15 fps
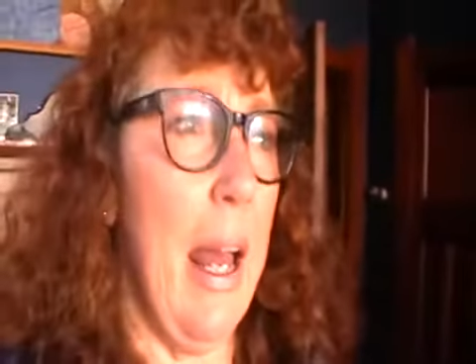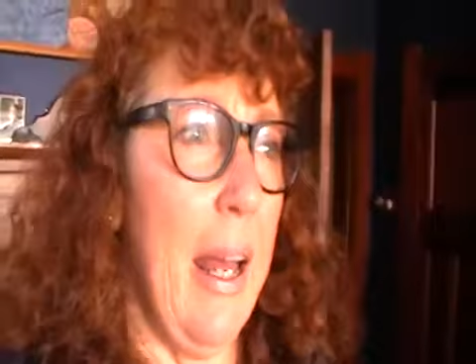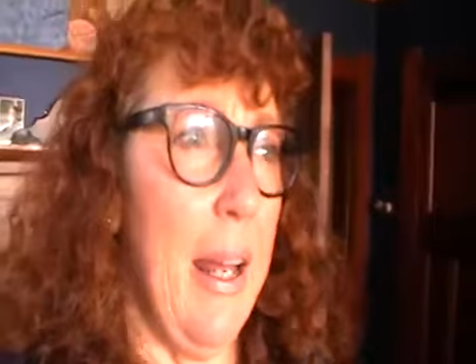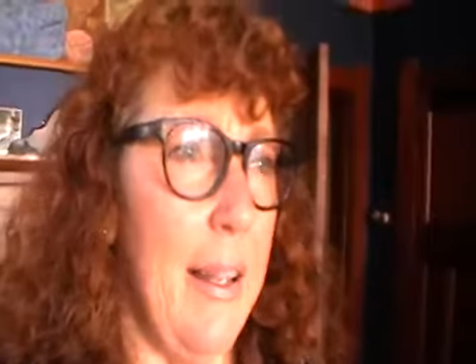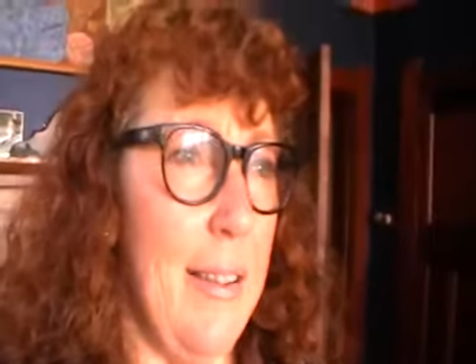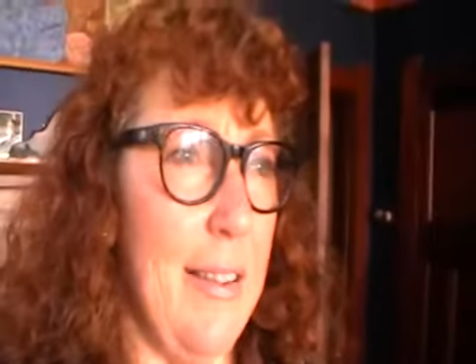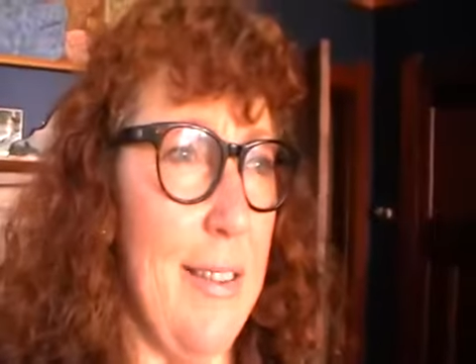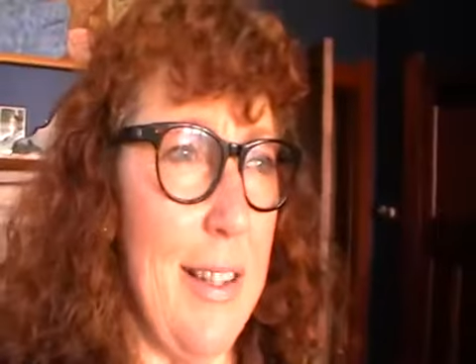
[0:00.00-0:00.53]

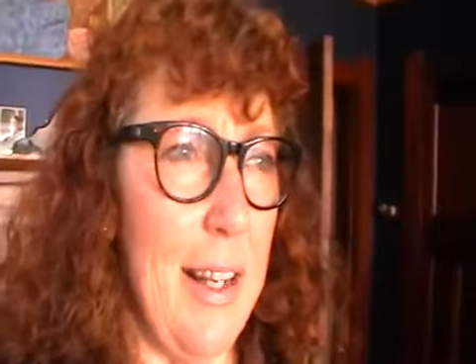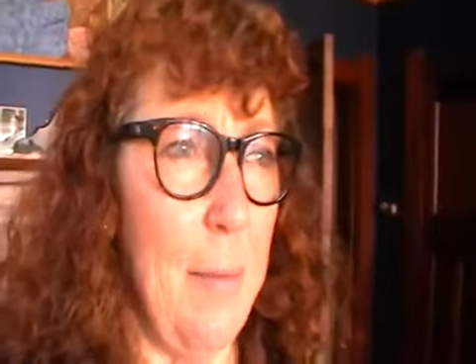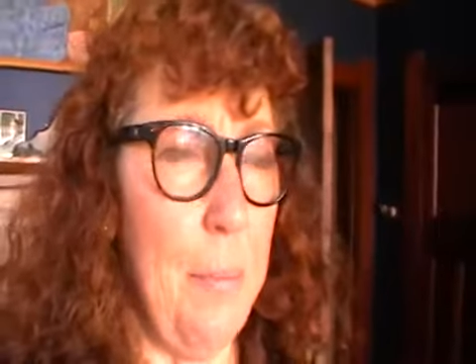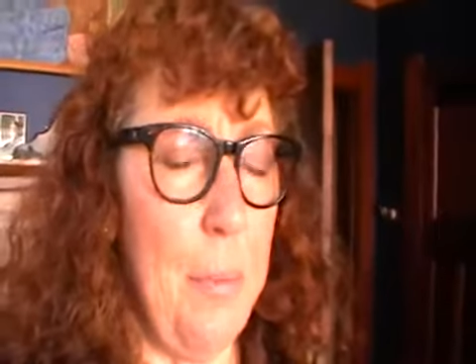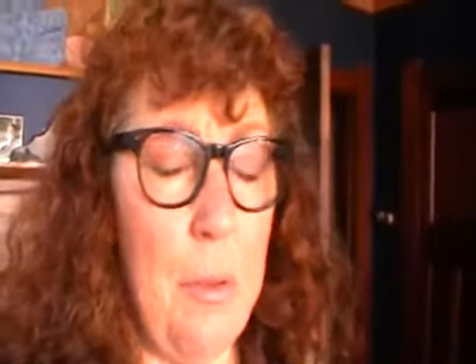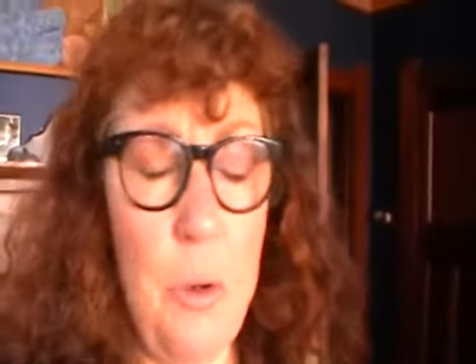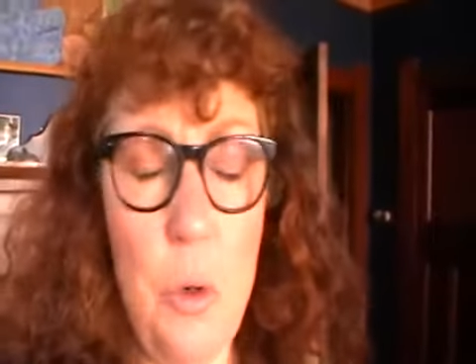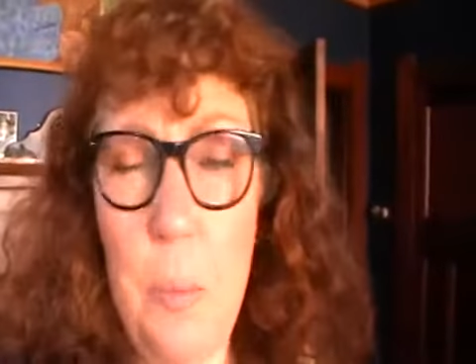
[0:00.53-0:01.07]

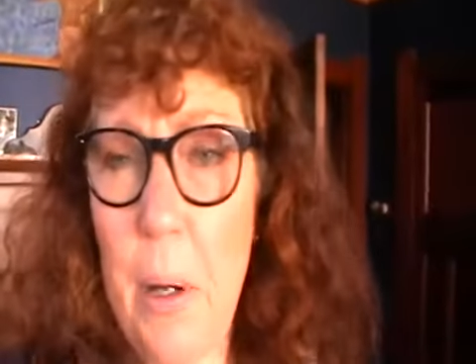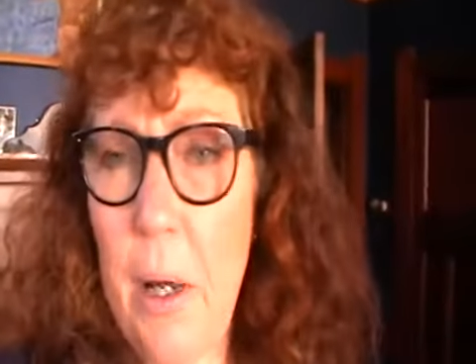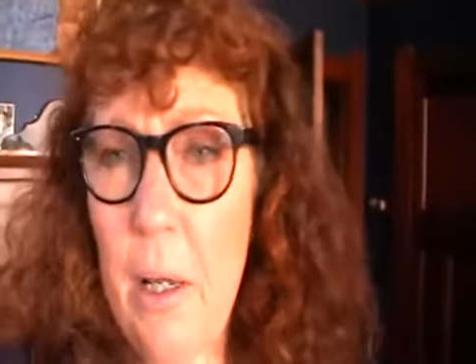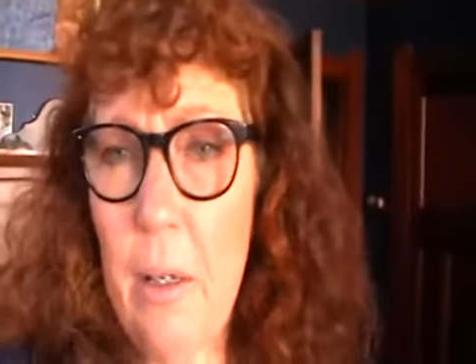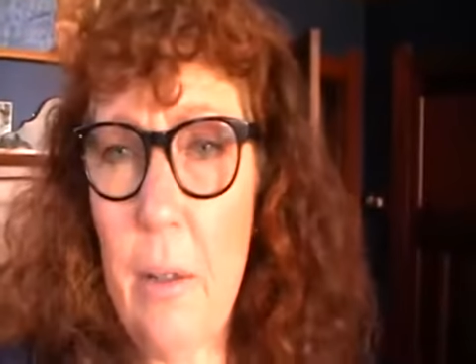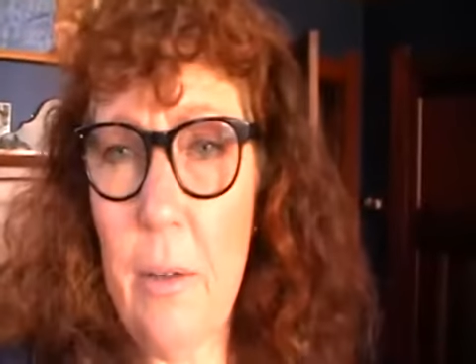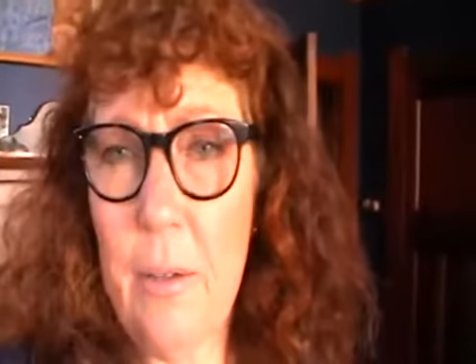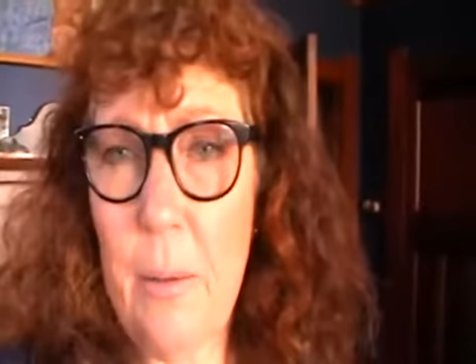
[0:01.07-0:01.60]
and all
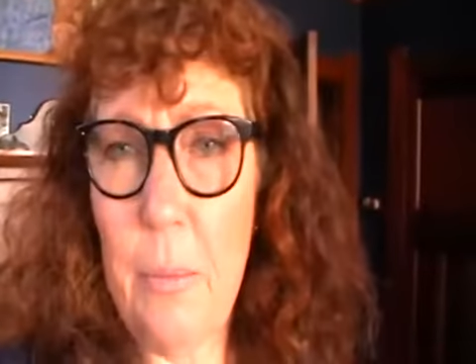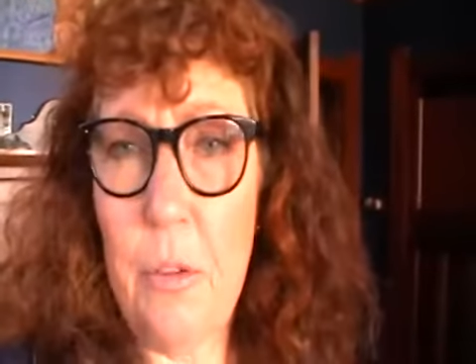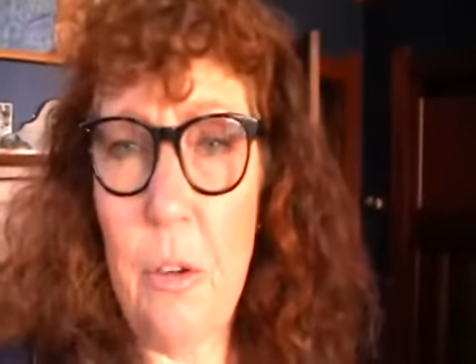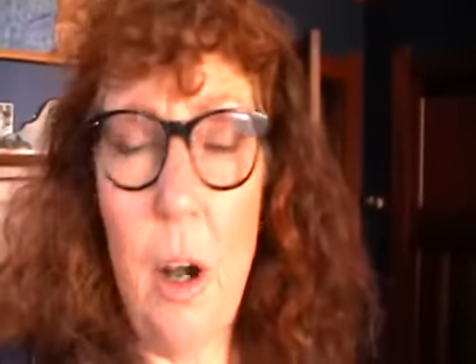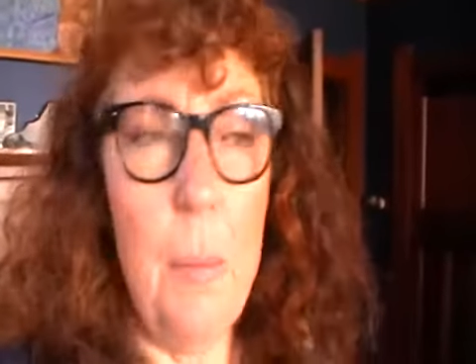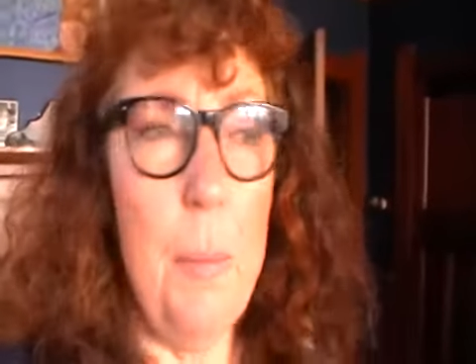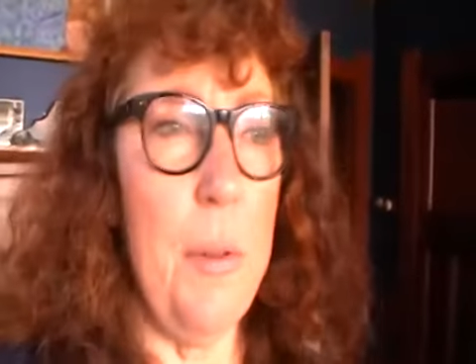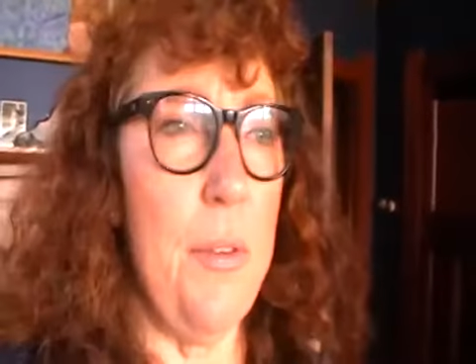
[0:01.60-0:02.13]
my
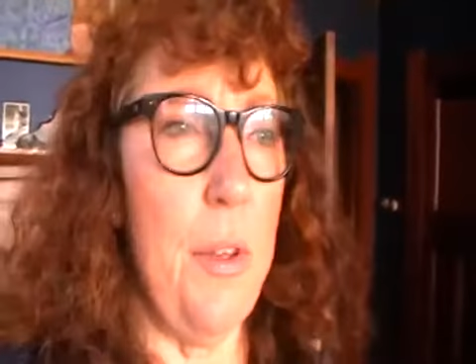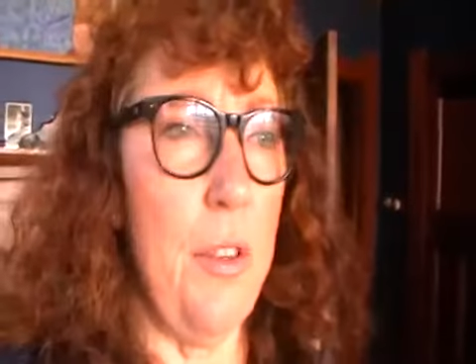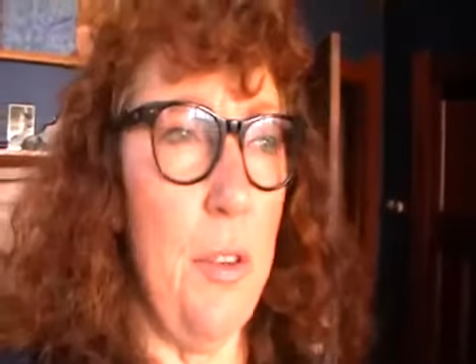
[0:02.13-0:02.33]
subscribers,